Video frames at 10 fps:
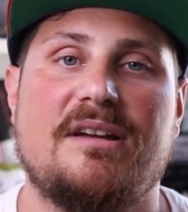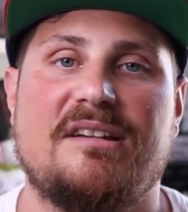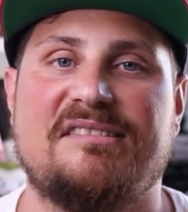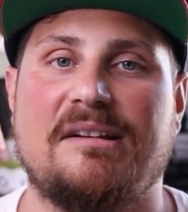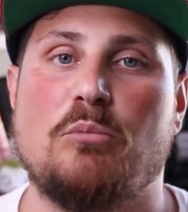
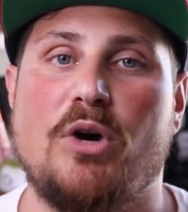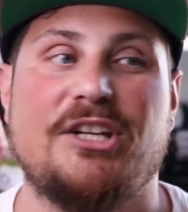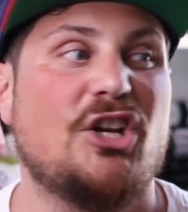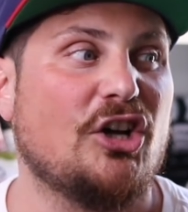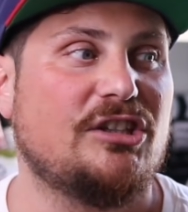
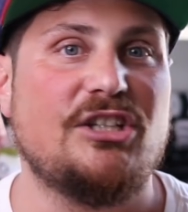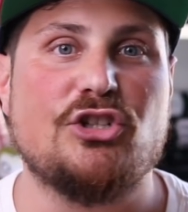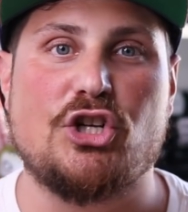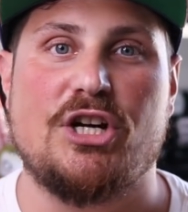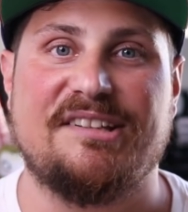someone not
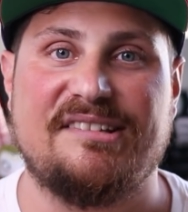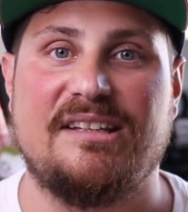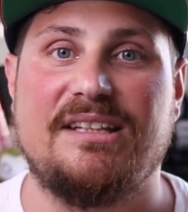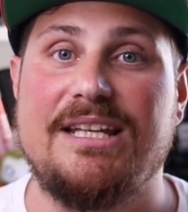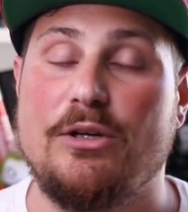
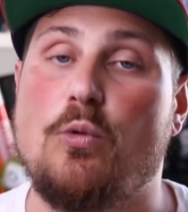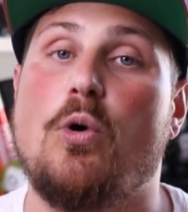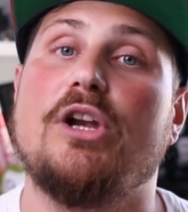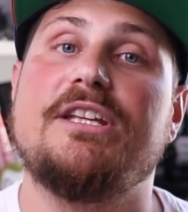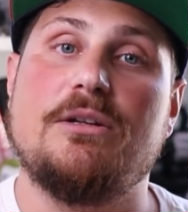interested in
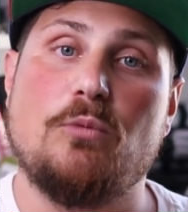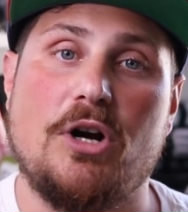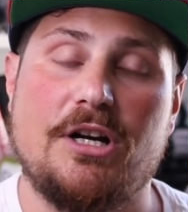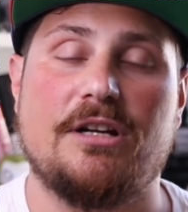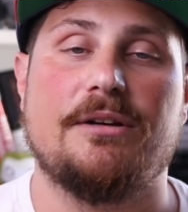quality
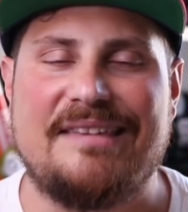work.